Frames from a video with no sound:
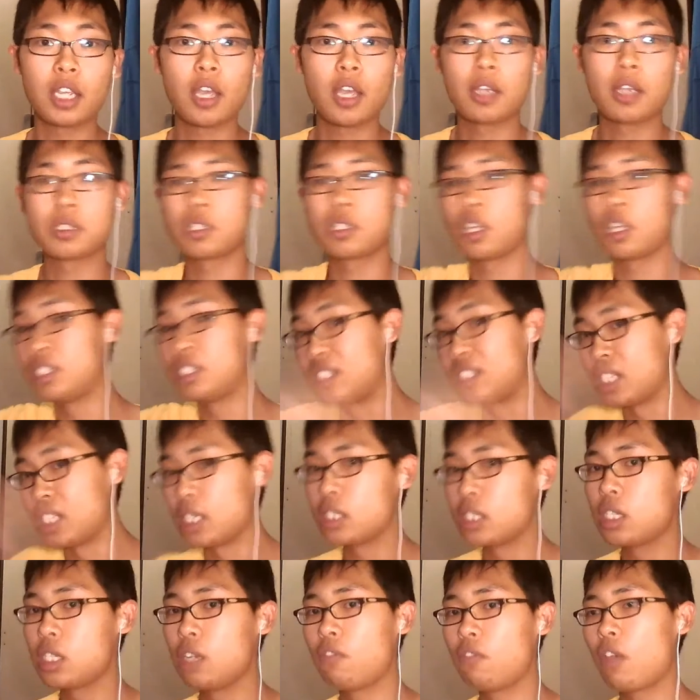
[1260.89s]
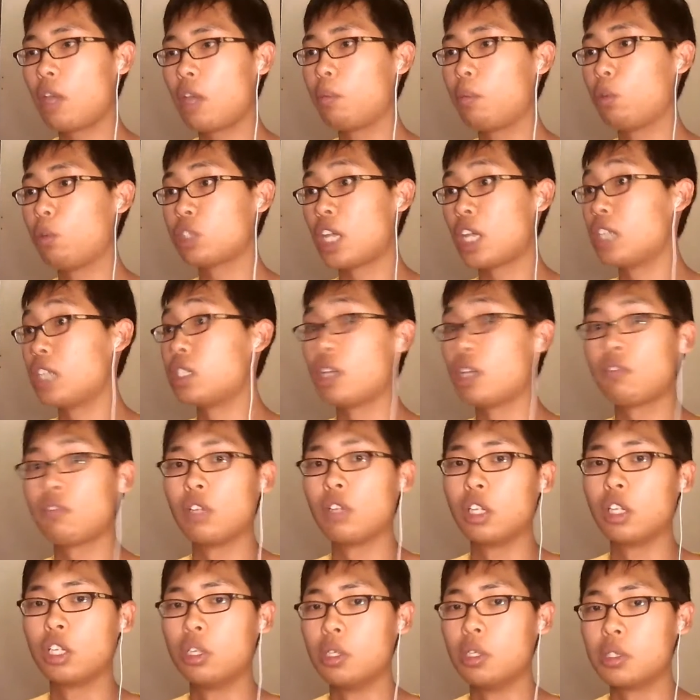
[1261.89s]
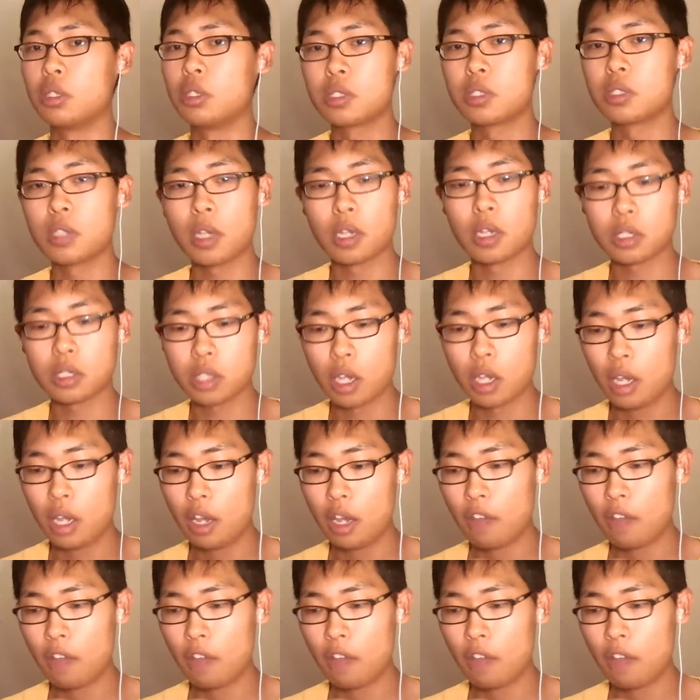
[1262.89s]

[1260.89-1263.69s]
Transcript: I can't stand. DC fanboys, I definitely couldn't stand.